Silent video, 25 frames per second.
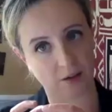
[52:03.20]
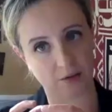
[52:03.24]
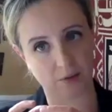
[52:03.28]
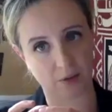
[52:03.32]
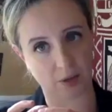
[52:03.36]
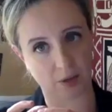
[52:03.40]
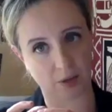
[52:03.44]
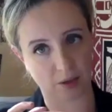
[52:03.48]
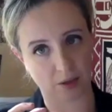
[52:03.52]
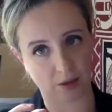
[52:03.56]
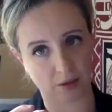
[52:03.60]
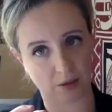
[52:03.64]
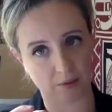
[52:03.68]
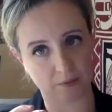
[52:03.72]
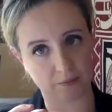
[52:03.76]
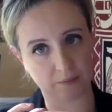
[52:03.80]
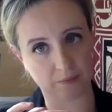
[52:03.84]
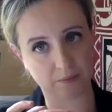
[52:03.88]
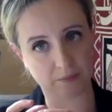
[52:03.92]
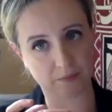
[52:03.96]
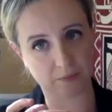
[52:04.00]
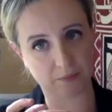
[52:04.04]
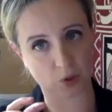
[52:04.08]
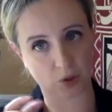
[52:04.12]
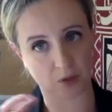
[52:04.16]
are
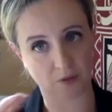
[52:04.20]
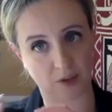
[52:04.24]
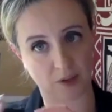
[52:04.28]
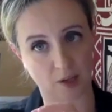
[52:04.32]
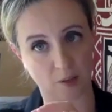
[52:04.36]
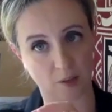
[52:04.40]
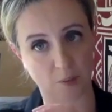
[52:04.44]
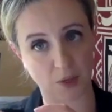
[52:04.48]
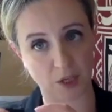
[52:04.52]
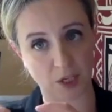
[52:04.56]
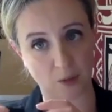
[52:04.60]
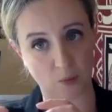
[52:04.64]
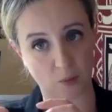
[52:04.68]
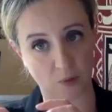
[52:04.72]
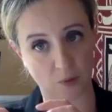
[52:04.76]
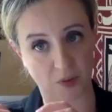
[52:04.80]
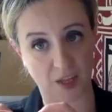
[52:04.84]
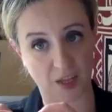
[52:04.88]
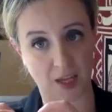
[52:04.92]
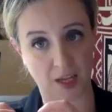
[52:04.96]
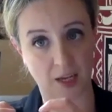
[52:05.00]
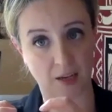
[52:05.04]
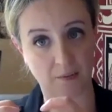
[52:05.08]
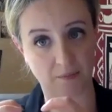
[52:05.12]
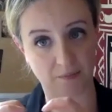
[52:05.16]
sort of helping you with
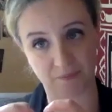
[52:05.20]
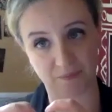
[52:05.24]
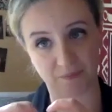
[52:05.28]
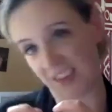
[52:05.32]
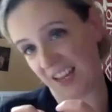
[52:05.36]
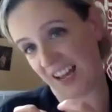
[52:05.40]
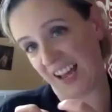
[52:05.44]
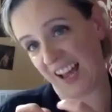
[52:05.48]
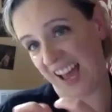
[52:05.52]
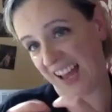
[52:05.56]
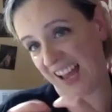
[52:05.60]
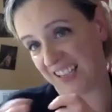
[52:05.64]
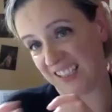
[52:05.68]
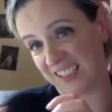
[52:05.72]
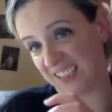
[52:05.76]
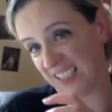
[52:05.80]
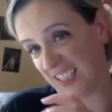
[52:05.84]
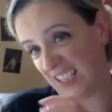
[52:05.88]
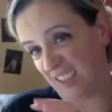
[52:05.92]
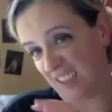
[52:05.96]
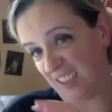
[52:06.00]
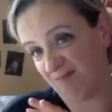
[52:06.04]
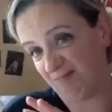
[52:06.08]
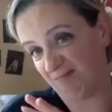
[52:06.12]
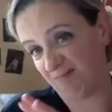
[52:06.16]
the that
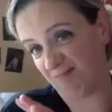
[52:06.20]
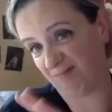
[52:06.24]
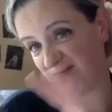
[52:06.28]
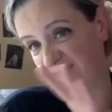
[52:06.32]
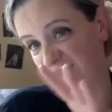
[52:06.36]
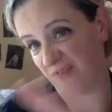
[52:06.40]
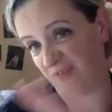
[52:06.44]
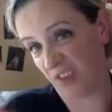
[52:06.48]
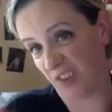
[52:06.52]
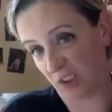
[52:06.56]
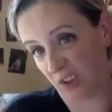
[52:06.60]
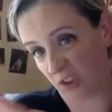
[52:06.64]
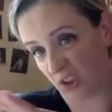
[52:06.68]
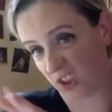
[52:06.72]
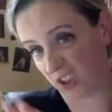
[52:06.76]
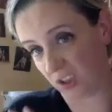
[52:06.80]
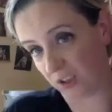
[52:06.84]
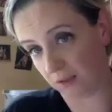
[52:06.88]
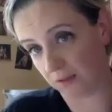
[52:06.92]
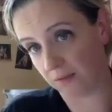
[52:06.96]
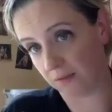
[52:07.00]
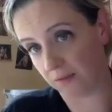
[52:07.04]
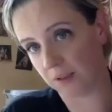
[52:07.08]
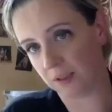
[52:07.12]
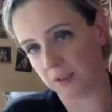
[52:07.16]
editing
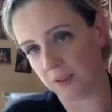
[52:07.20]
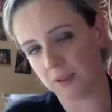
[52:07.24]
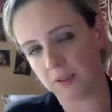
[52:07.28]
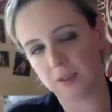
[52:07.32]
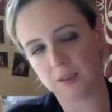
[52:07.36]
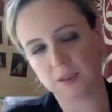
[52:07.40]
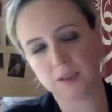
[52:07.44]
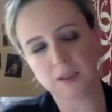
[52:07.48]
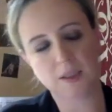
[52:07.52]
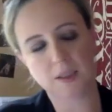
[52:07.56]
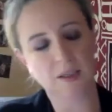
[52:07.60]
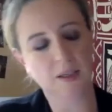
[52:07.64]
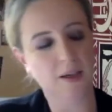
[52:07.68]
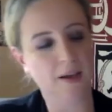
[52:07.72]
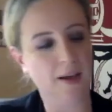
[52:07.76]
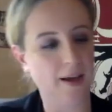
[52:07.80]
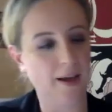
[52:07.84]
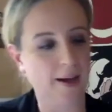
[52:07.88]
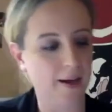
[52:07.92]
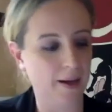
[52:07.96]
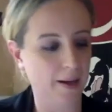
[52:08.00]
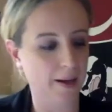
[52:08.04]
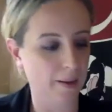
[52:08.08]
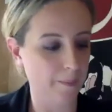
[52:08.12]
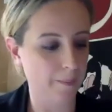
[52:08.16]
function.
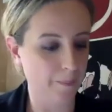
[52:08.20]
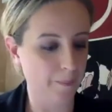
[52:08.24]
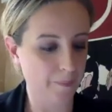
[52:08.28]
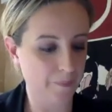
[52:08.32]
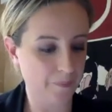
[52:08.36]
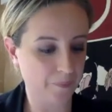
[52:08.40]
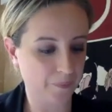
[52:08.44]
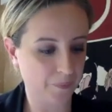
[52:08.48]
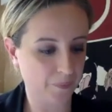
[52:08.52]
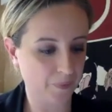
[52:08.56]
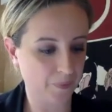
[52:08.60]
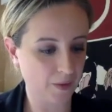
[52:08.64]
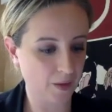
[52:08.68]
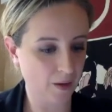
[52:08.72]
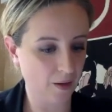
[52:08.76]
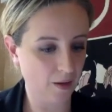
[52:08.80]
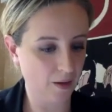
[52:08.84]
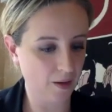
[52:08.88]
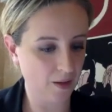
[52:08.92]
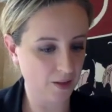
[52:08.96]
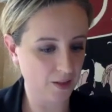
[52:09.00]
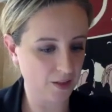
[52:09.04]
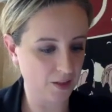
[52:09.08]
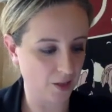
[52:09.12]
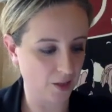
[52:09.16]
Um,
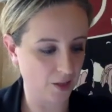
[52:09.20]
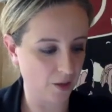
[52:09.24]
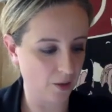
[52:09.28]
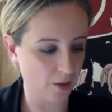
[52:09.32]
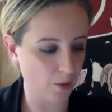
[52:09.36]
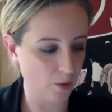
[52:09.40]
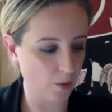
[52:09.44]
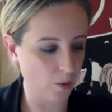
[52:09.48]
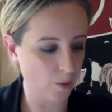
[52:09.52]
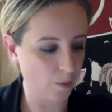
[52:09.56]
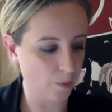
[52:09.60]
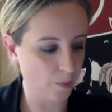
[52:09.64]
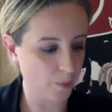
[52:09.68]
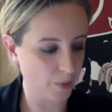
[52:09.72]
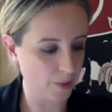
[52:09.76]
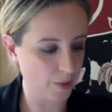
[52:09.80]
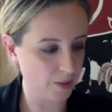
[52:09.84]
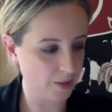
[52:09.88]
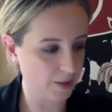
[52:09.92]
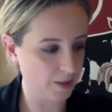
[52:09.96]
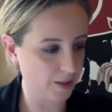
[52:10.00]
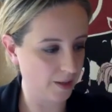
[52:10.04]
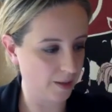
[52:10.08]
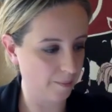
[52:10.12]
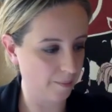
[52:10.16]
so,
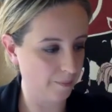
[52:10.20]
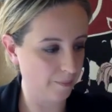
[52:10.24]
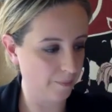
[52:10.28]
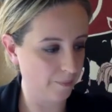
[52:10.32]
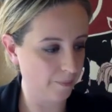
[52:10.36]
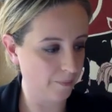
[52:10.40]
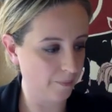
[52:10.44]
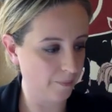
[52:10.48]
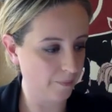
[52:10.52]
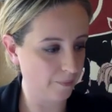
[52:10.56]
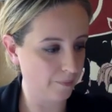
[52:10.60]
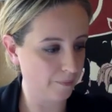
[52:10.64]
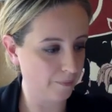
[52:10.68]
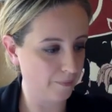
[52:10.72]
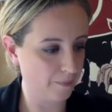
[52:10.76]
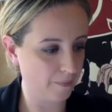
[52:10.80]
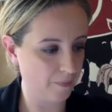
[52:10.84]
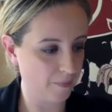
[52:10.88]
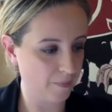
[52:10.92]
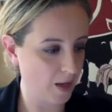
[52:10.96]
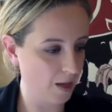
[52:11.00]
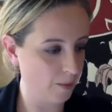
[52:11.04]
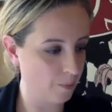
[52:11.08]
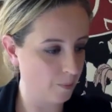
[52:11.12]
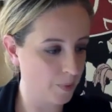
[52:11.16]
but um,
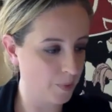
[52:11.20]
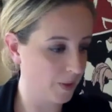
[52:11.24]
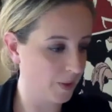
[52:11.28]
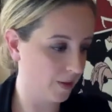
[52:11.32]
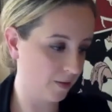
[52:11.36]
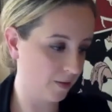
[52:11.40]
but